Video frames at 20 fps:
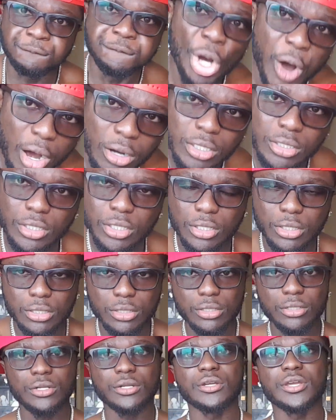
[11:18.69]
Fuck.
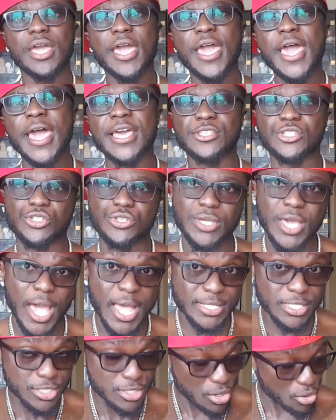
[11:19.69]
As you
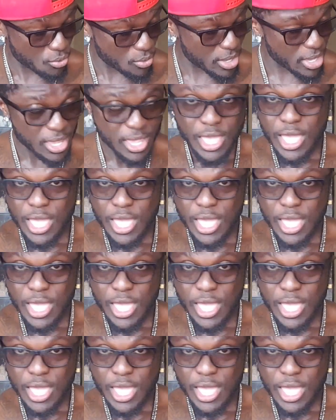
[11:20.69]
guys know it,